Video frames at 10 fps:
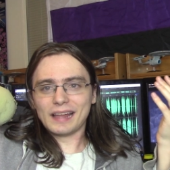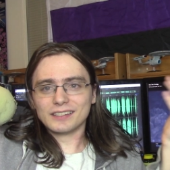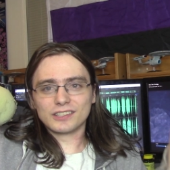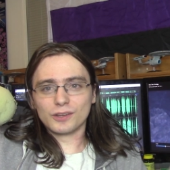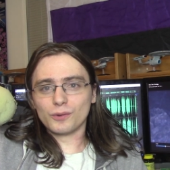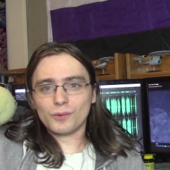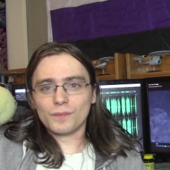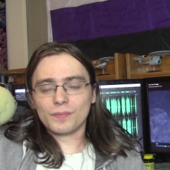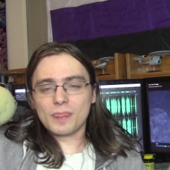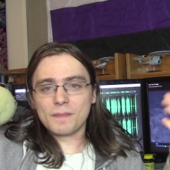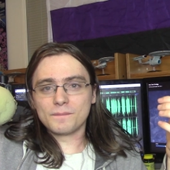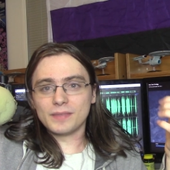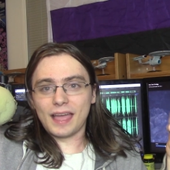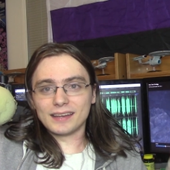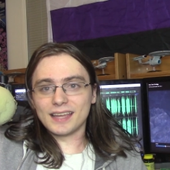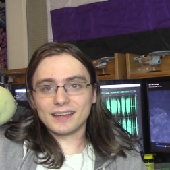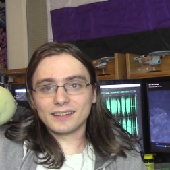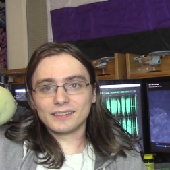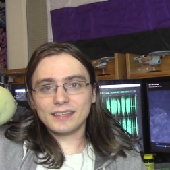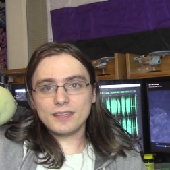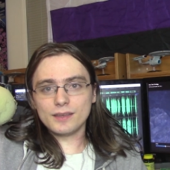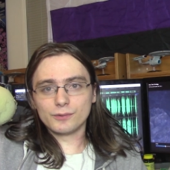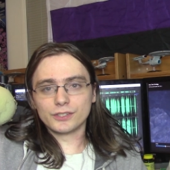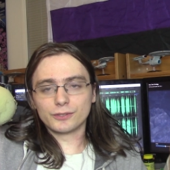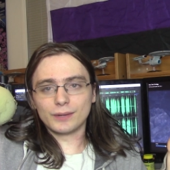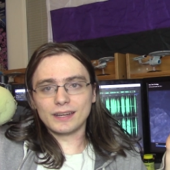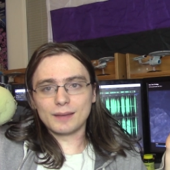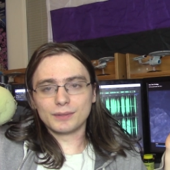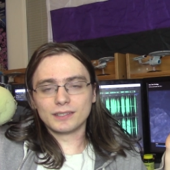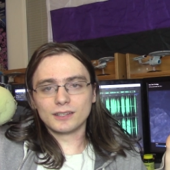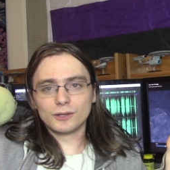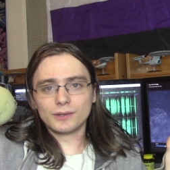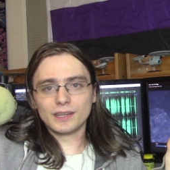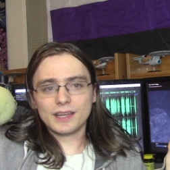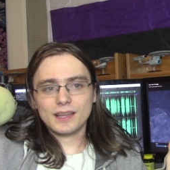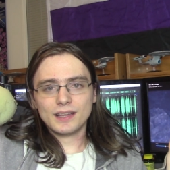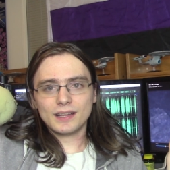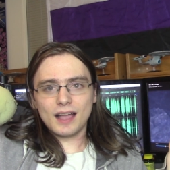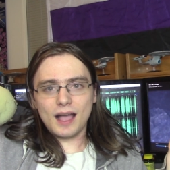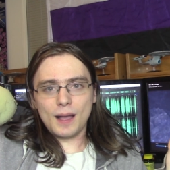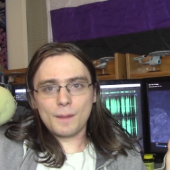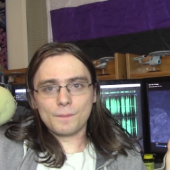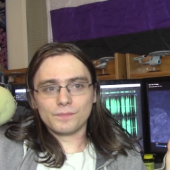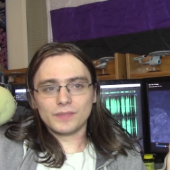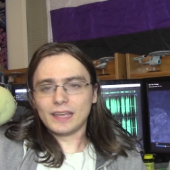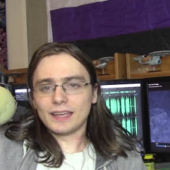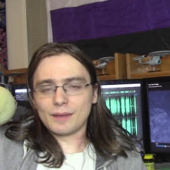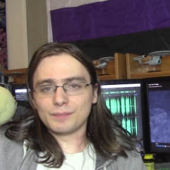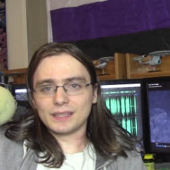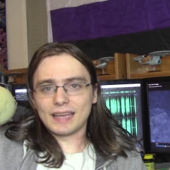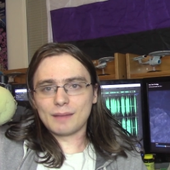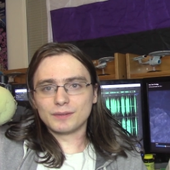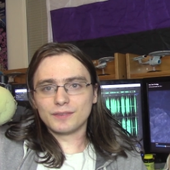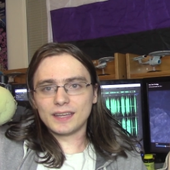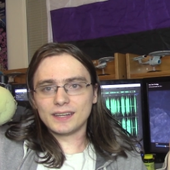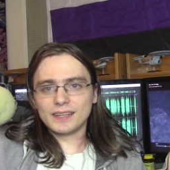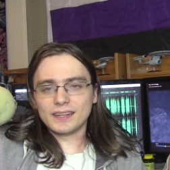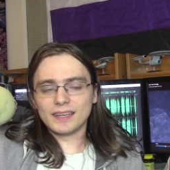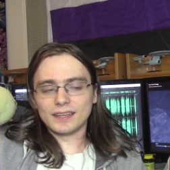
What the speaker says: so, yeah, technically, it was a great episode. It kept me captivated.